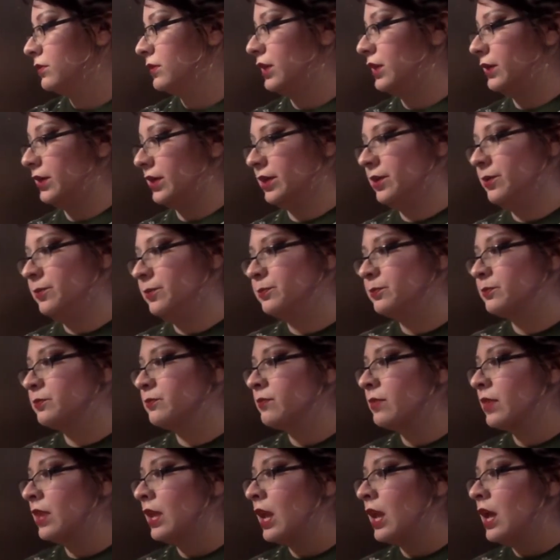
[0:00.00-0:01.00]
There we
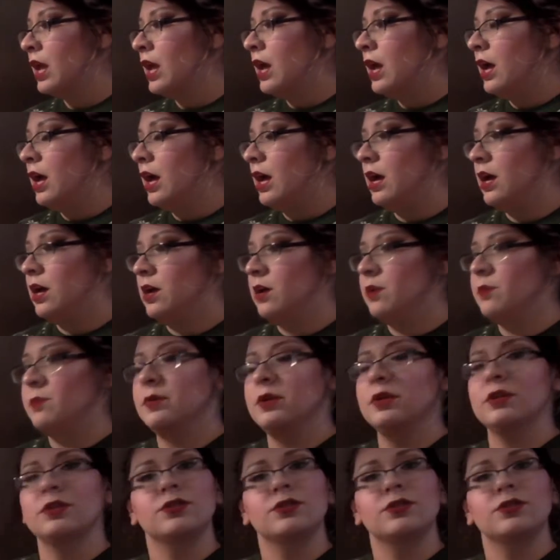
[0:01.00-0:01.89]
go.